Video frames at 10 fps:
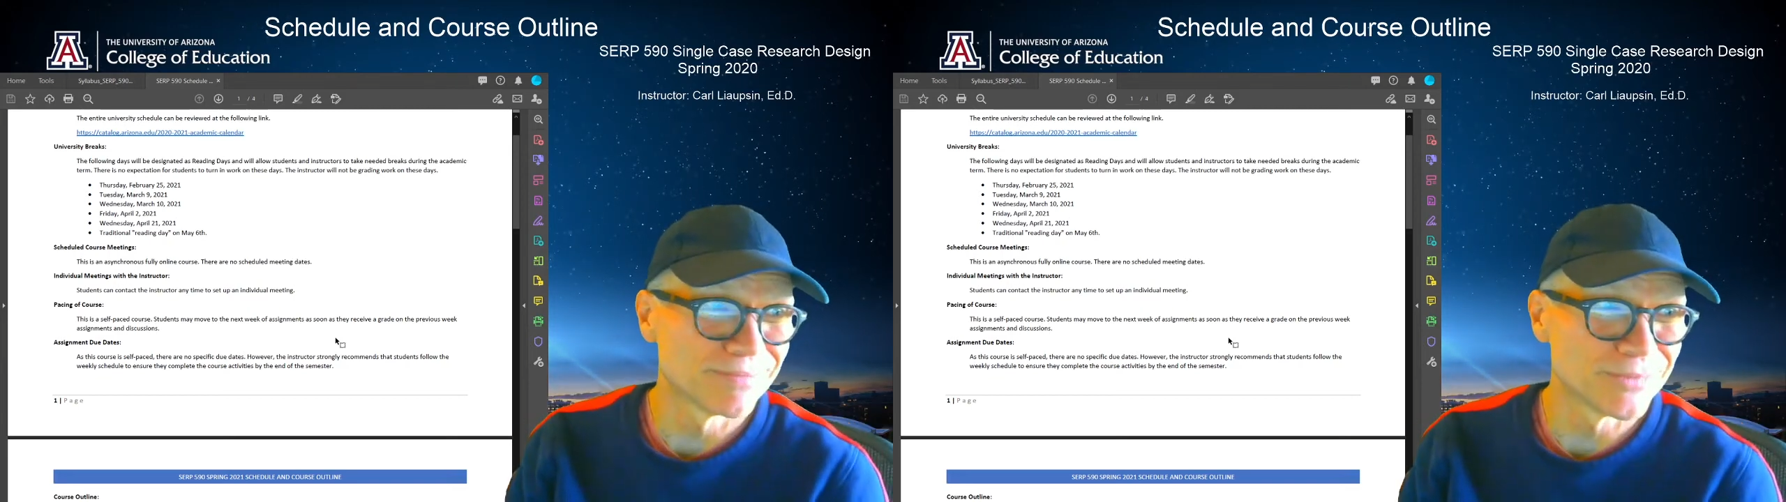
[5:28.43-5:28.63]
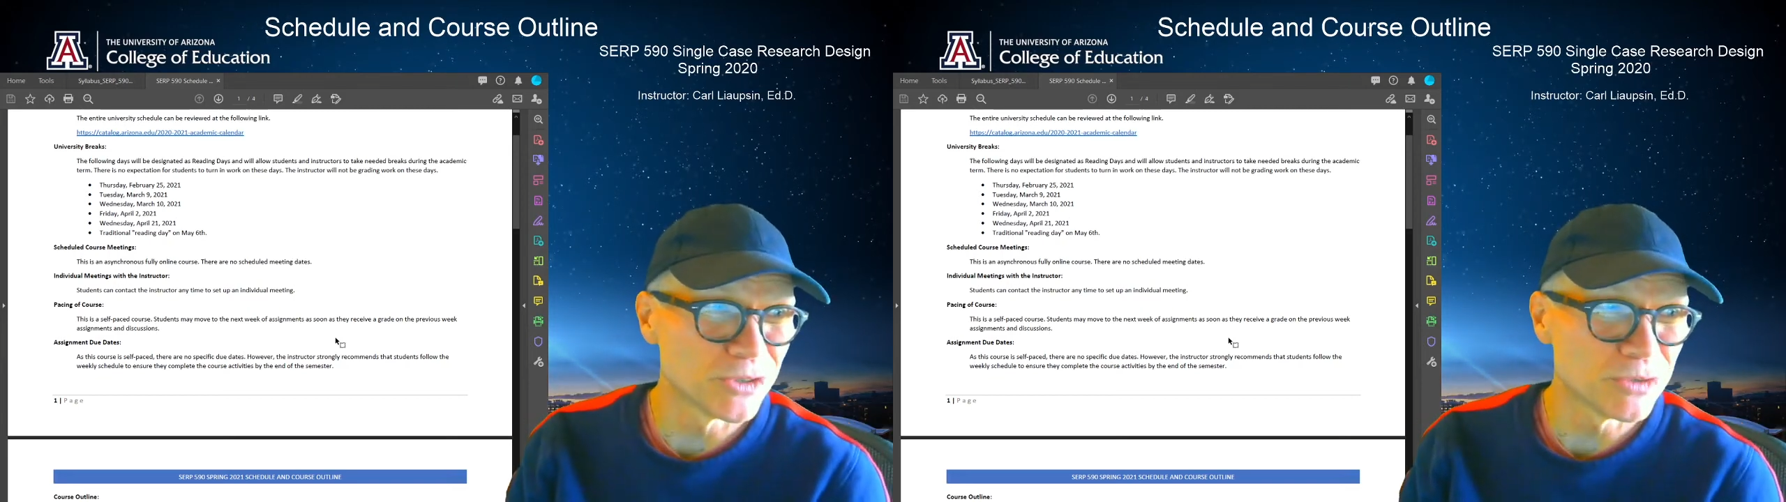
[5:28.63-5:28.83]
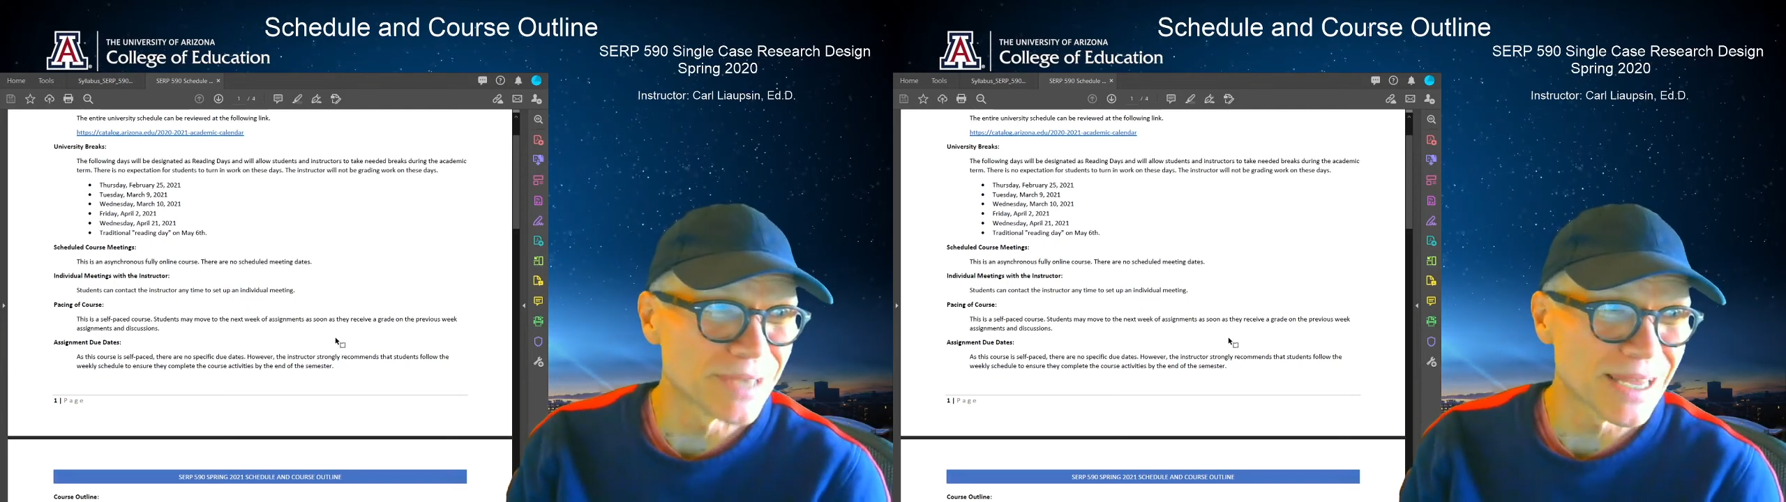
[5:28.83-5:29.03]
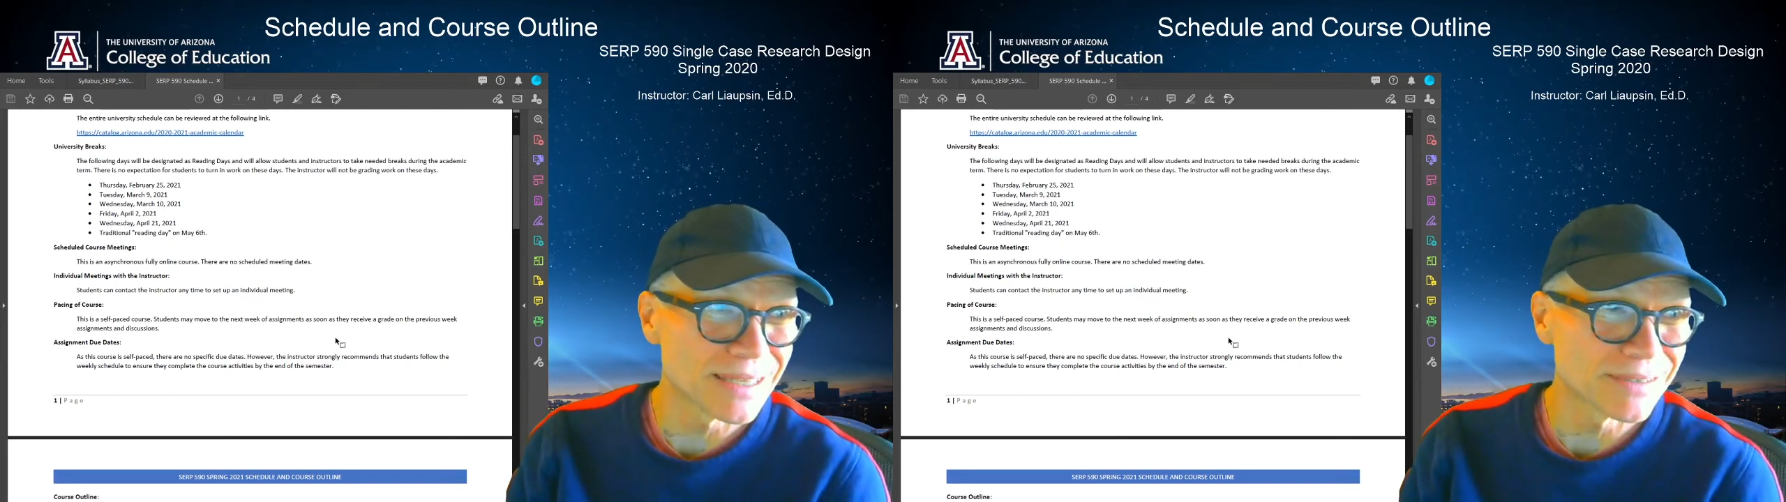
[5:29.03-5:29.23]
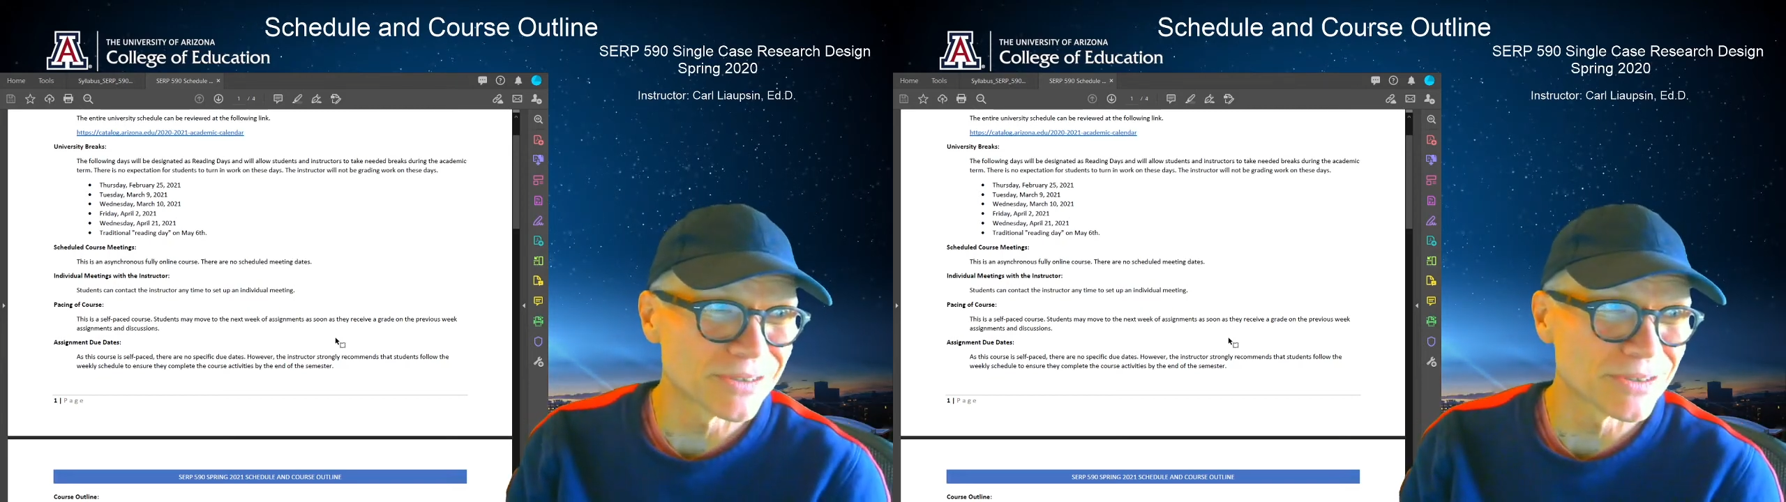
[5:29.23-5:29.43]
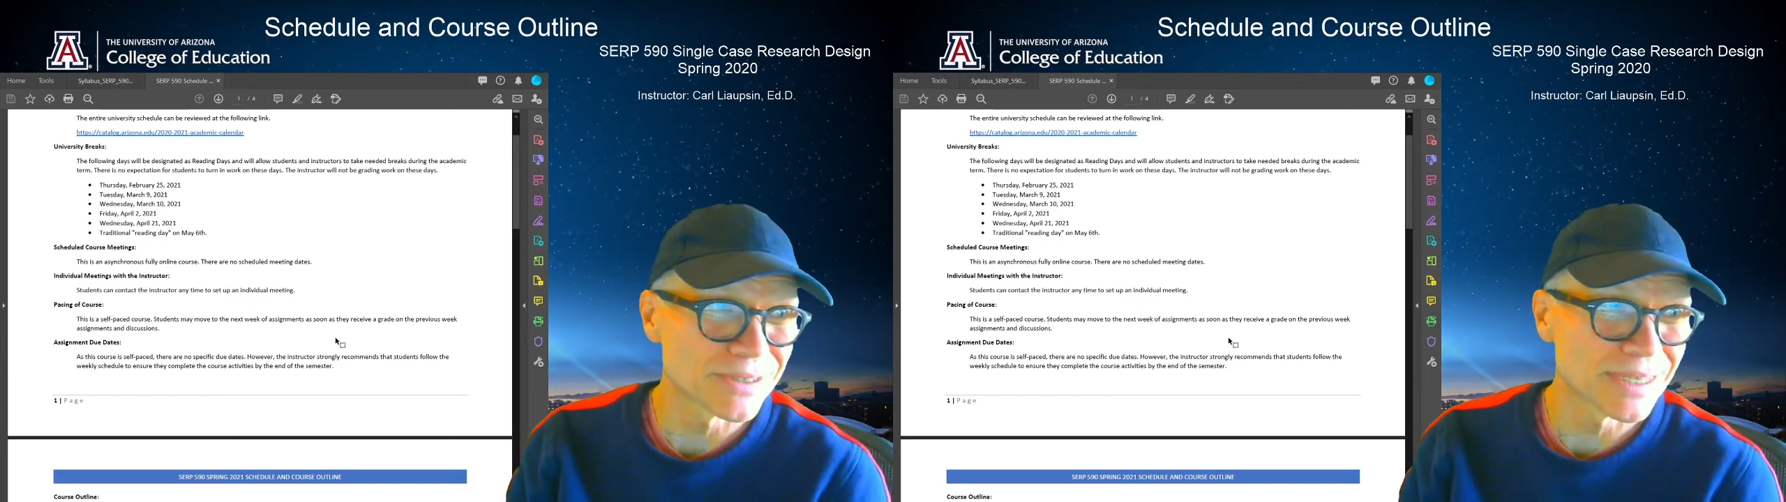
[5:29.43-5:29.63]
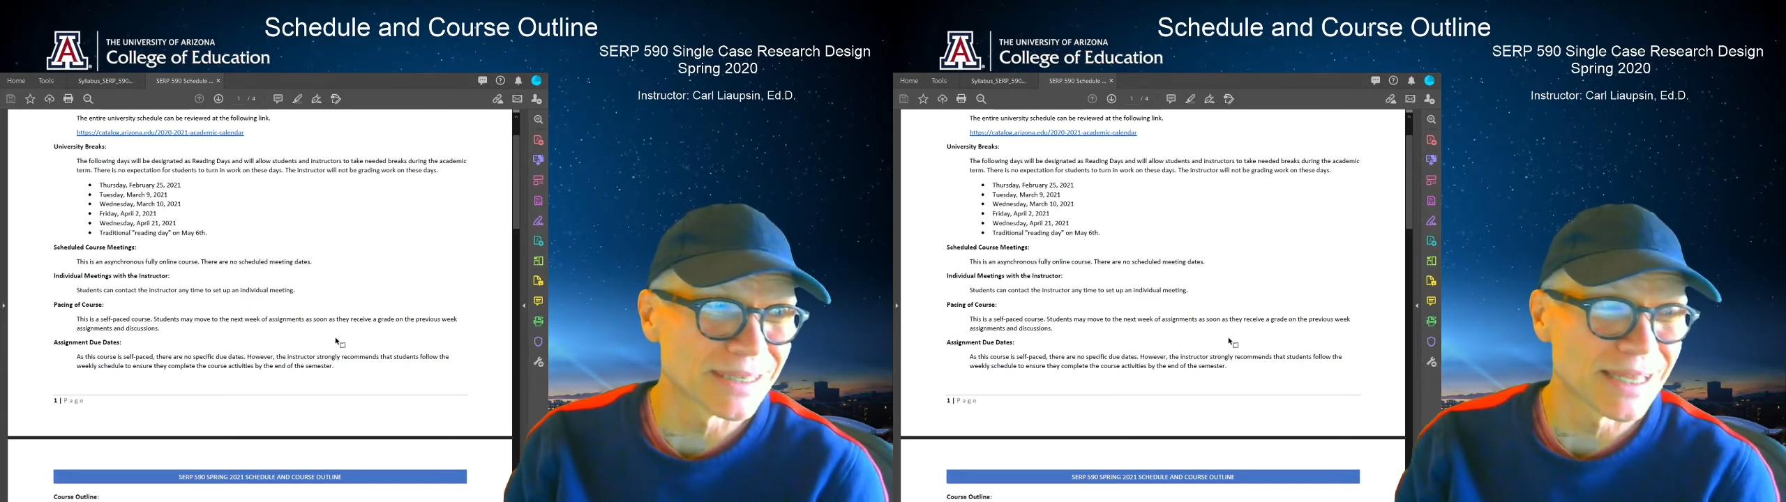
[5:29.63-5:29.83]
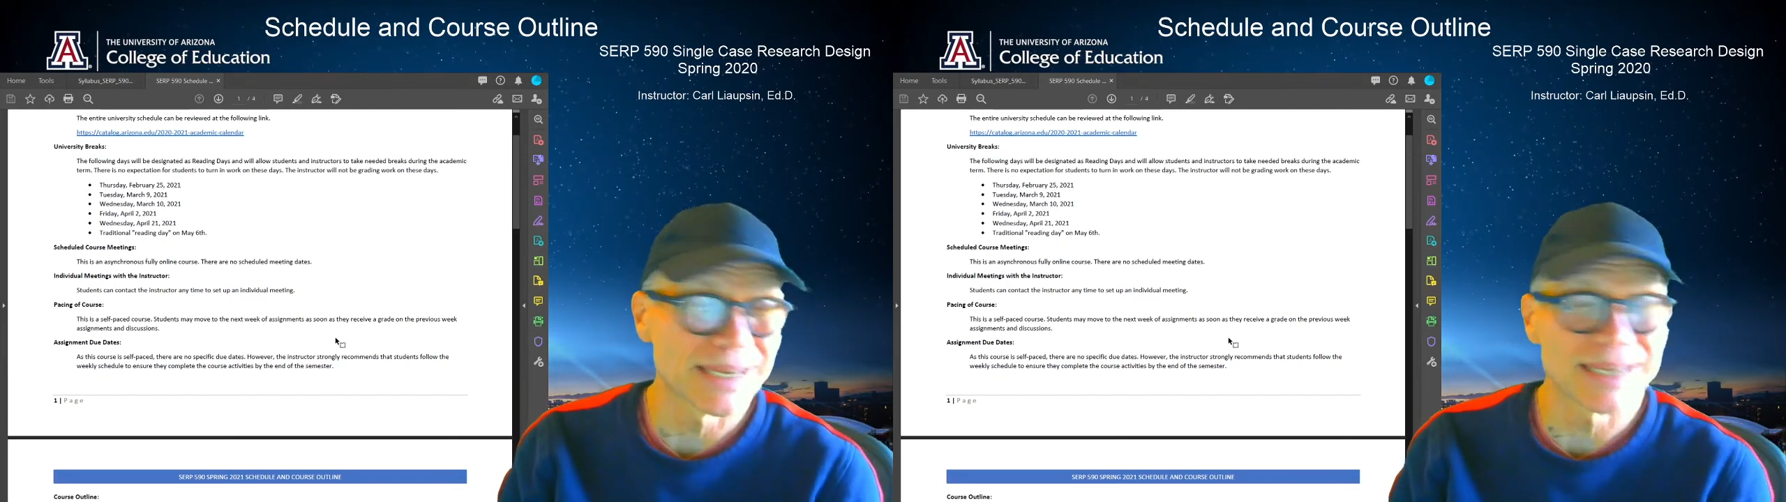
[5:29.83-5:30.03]
due dates, as you see in
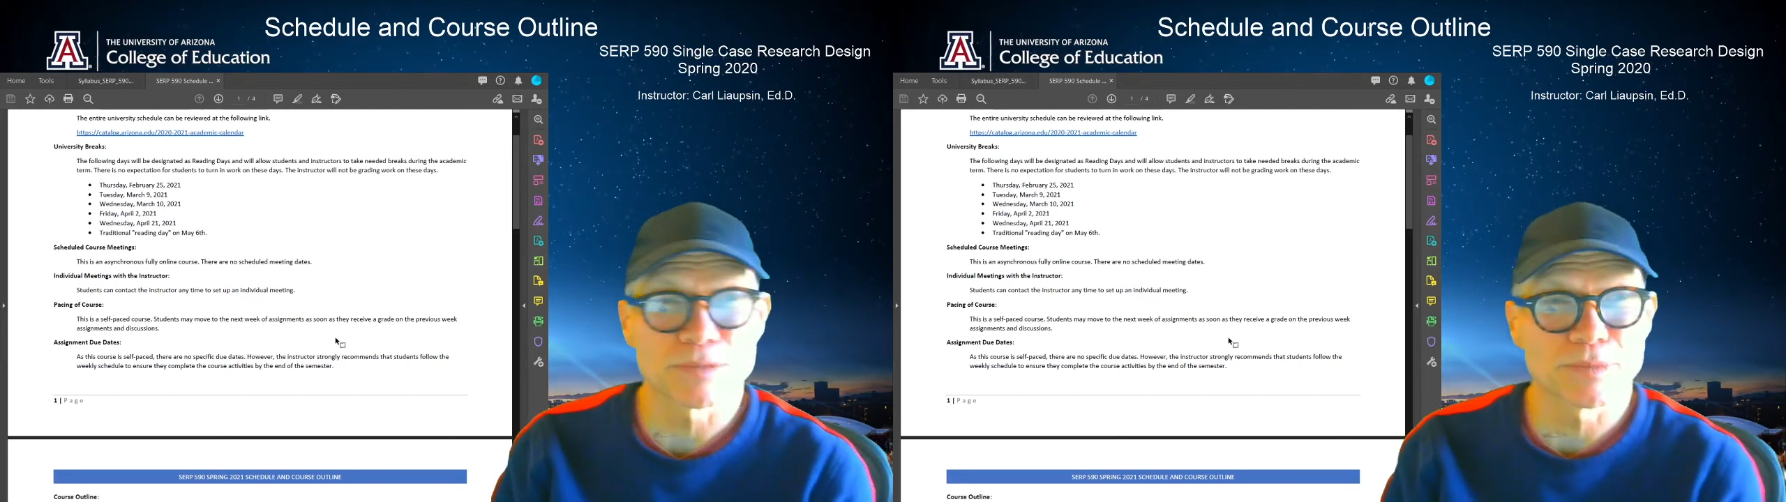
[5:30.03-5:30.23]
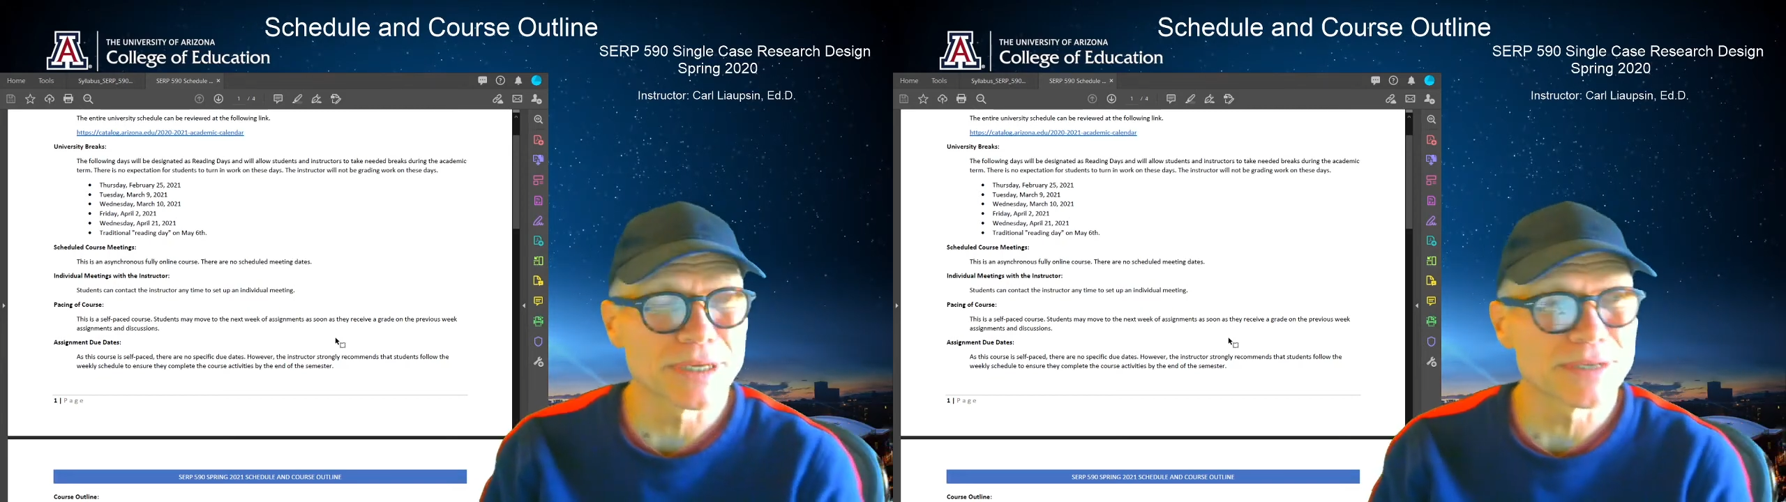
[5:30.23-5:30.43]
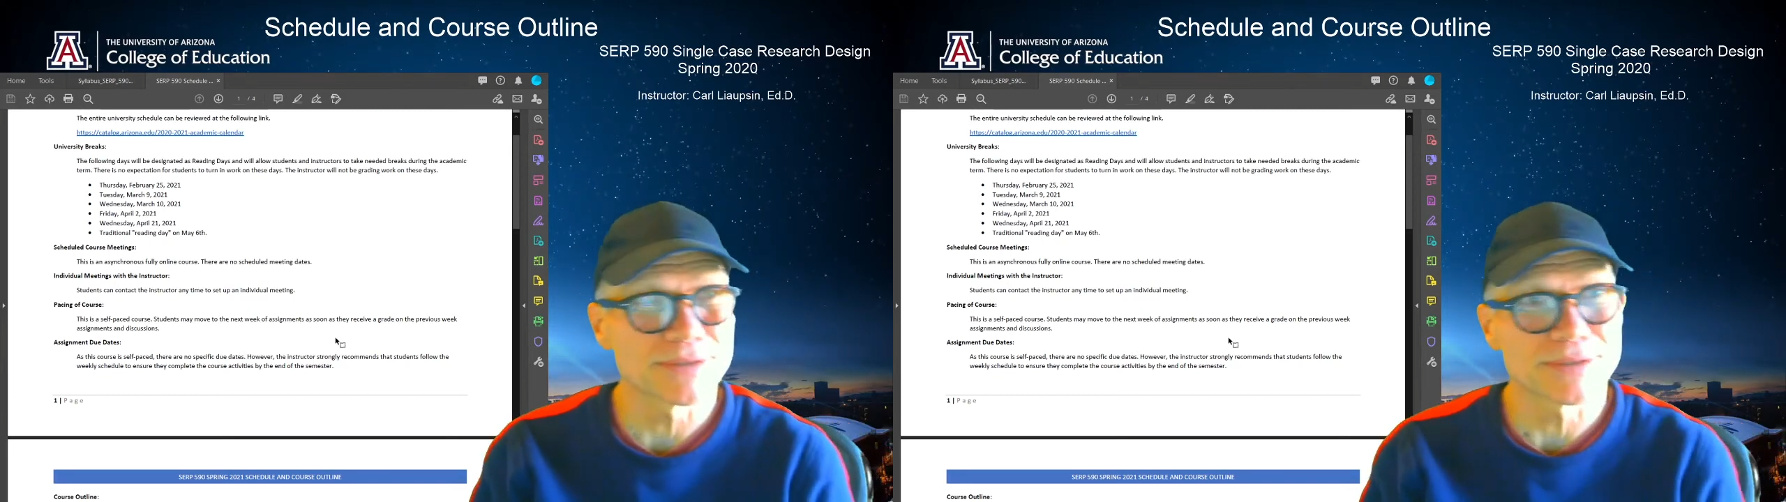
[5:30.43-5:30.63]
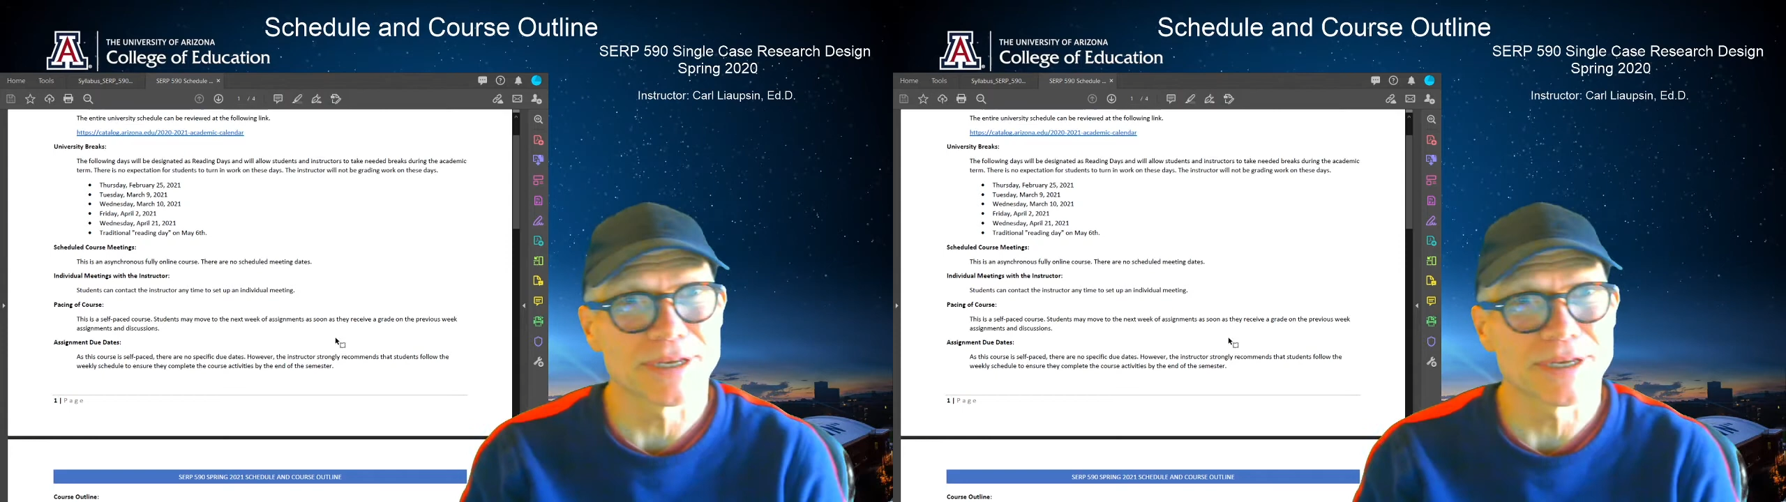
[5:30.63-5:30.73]
that next piece.